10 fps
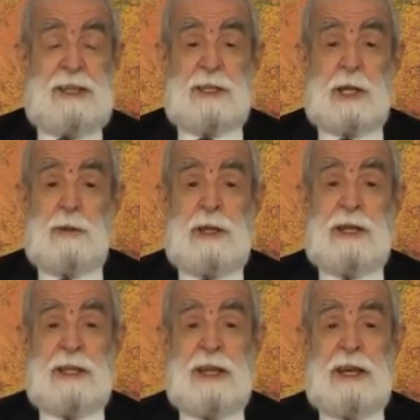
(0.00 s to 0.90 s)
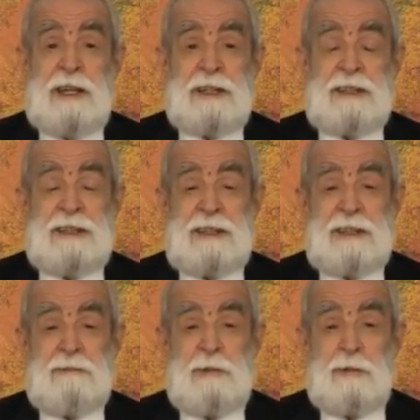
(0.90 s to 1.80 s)
yaşamaya değer
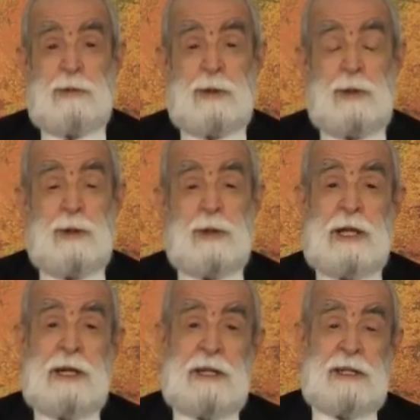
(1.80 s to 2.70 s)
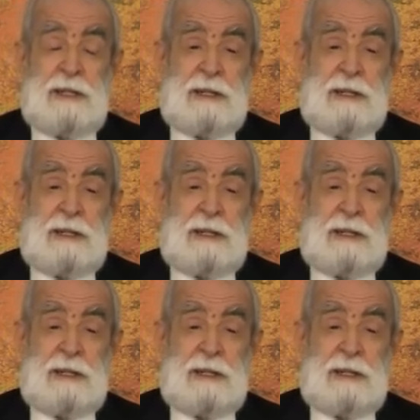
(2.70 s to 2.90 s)
bir mutlulukla